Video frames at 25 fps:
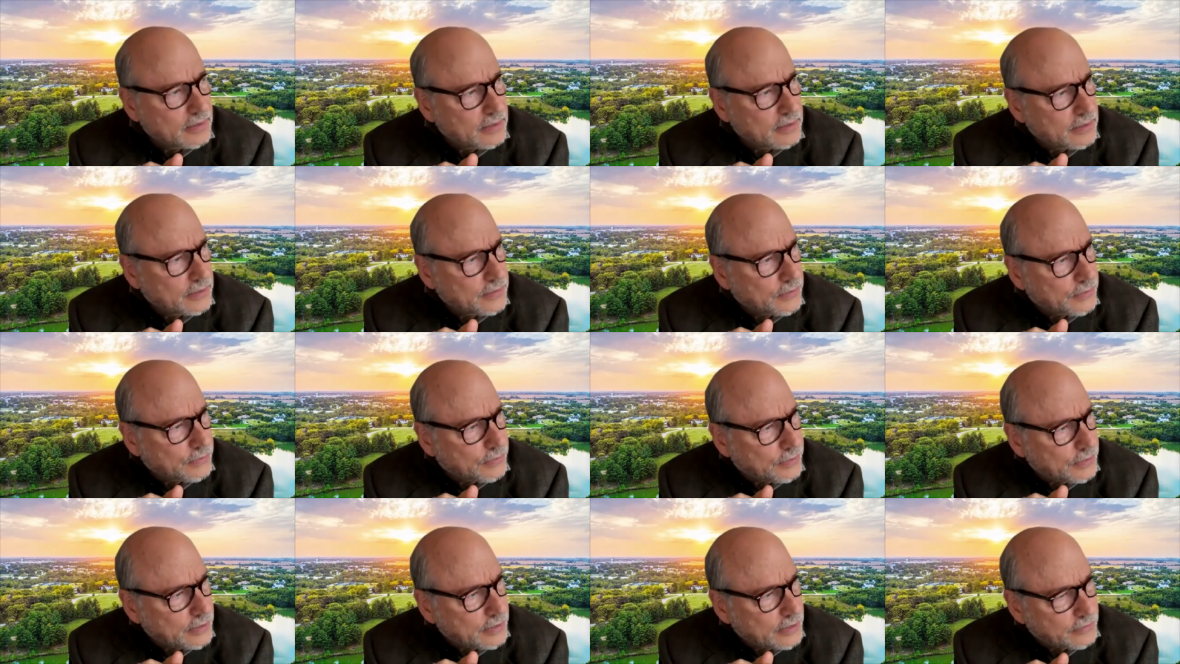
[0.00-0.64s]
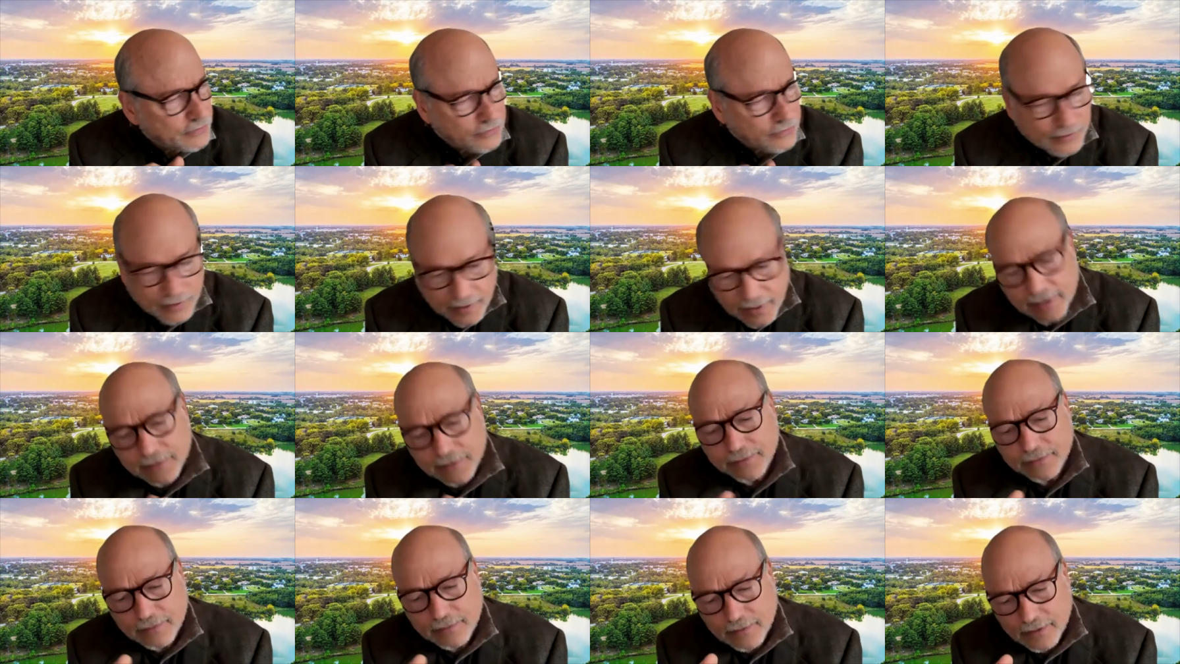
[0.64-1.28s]
the
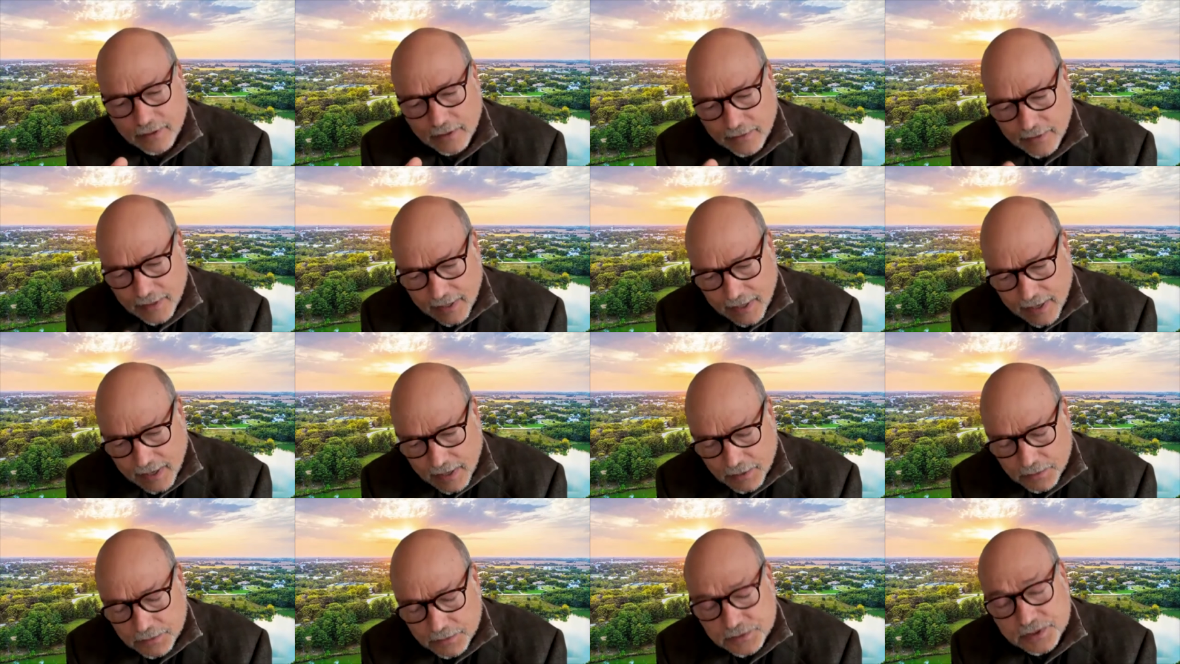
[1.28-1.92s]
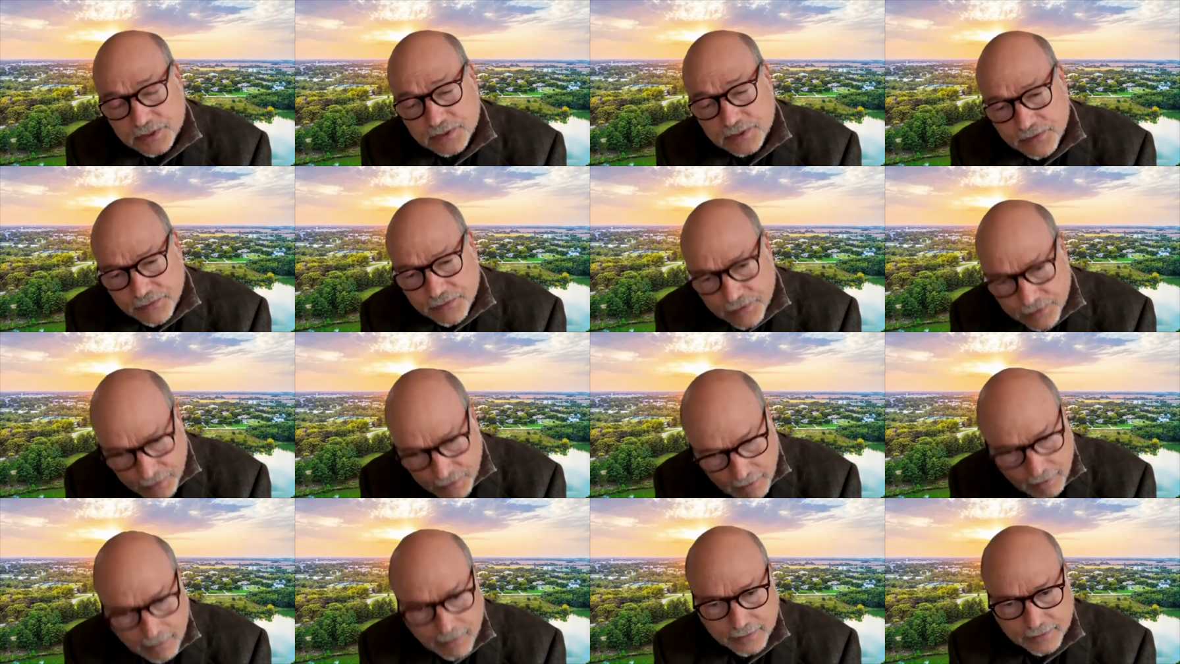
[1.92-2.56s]
tent that housed the
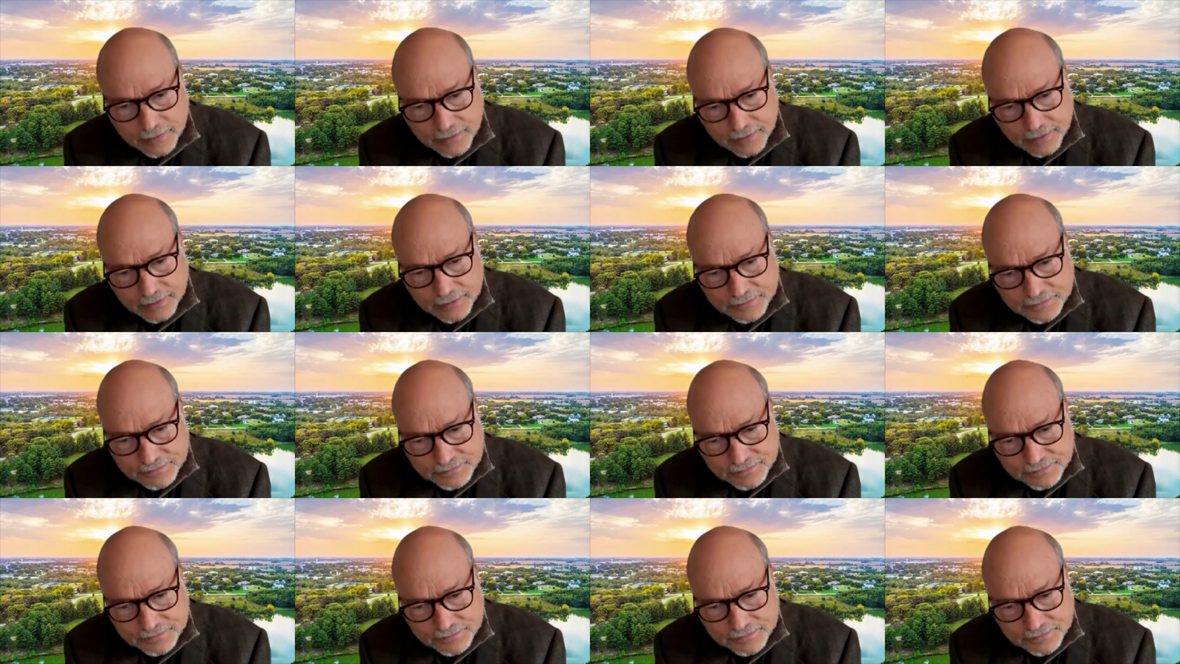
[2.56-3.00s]
garden